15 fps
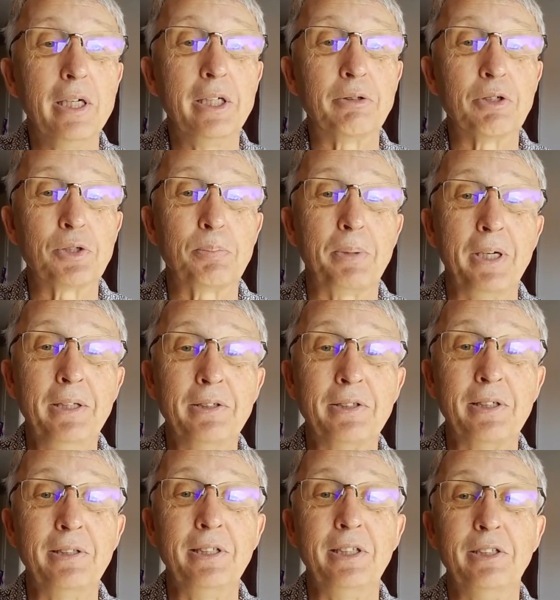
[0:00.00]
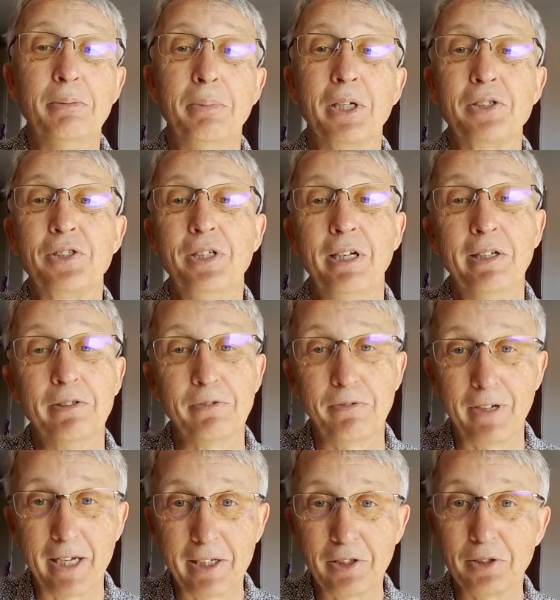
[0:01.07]
It was painted in the Brazilian
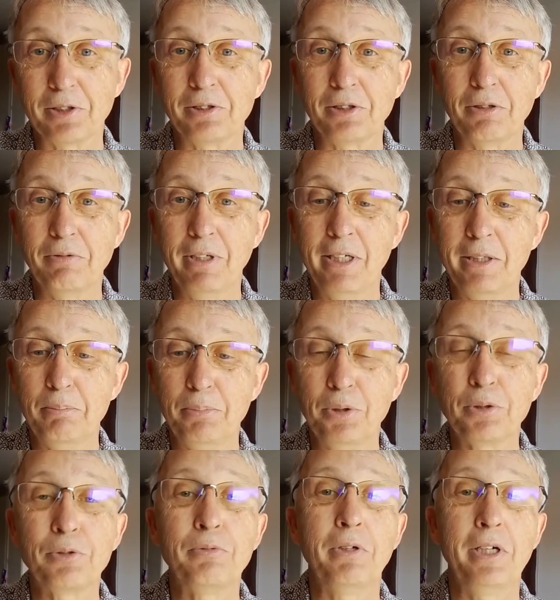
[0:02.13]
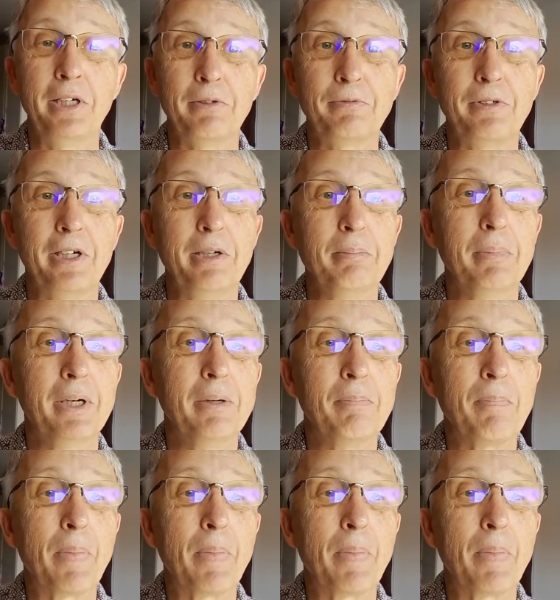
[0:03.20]
flag so it's a really beautiful airframe.